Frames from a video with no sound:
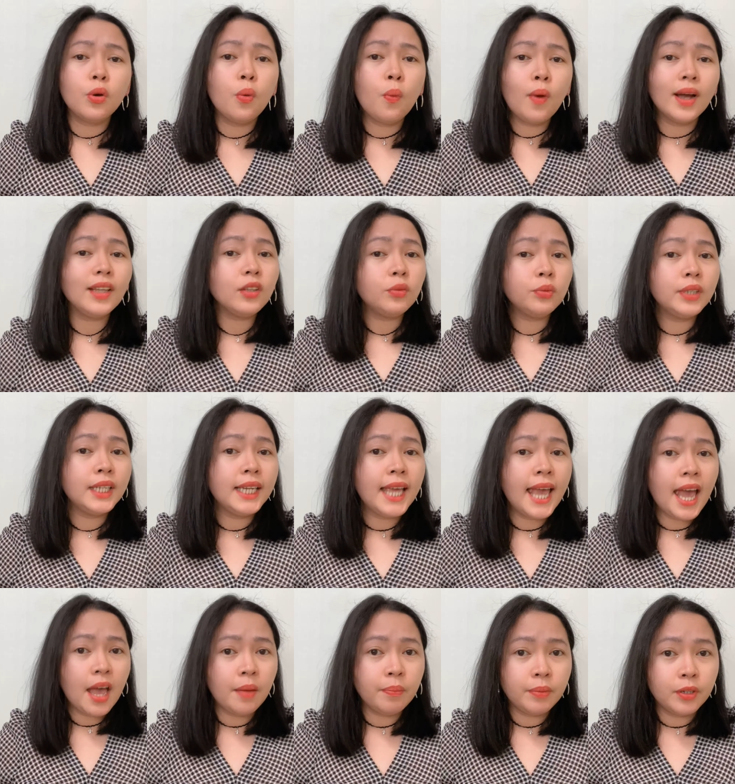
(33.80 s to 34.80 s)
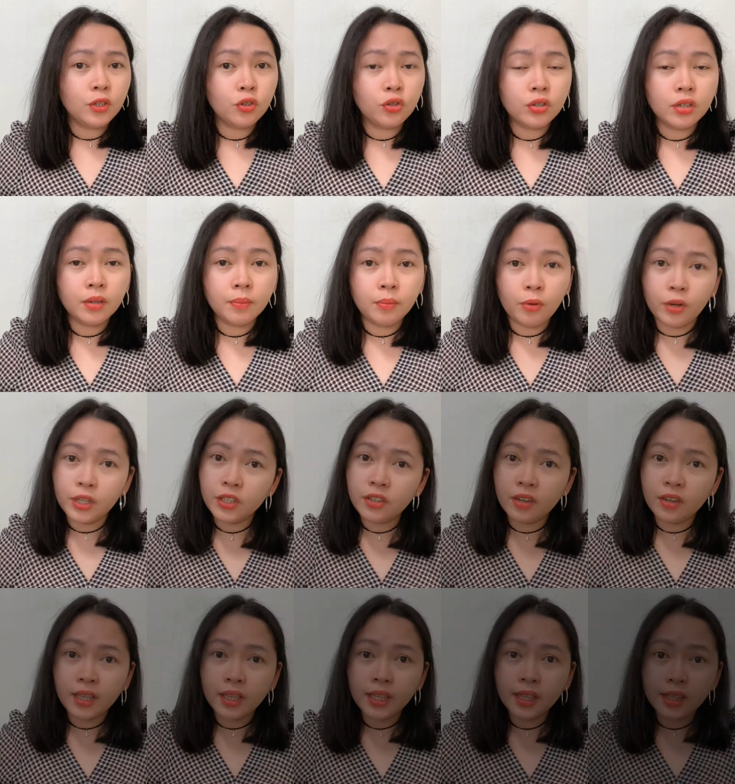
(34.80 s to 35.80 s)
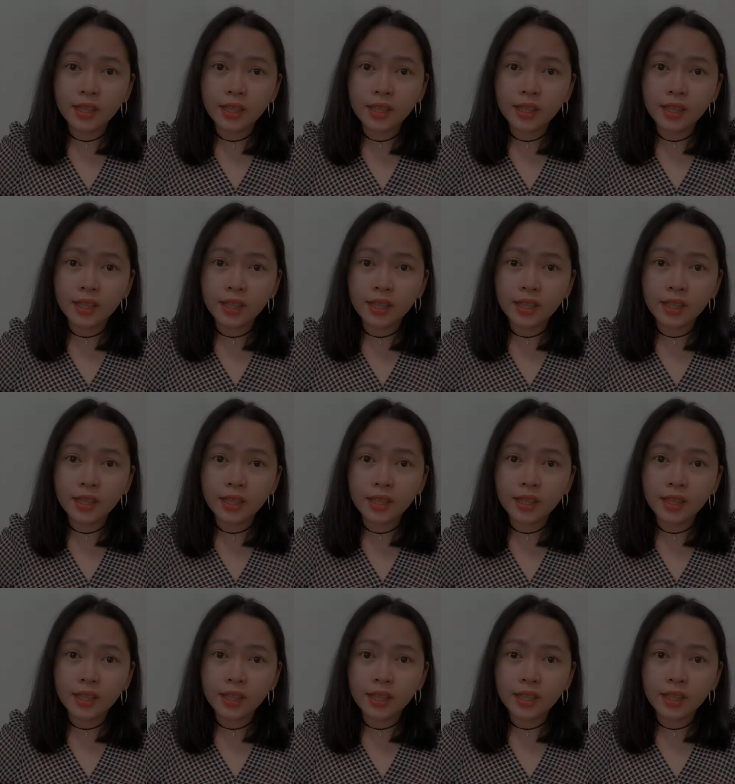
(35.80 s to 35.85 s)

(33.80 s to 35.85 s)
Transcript: what really happened to the boys on that